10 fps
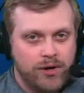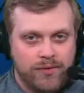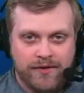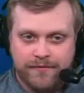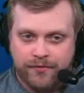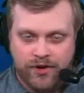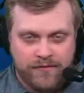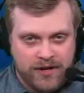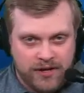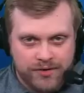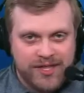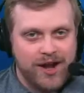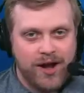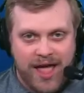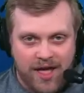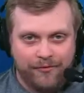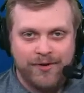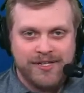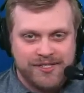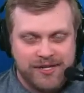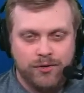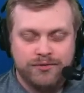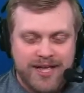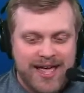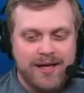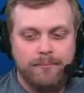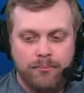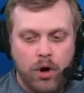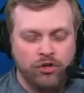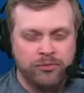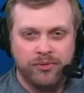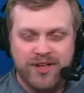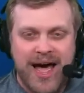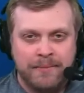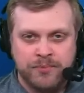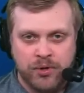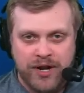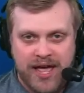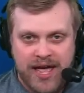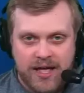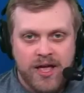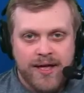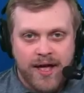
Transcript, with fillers: We have free videos there every single day, multiple times per day.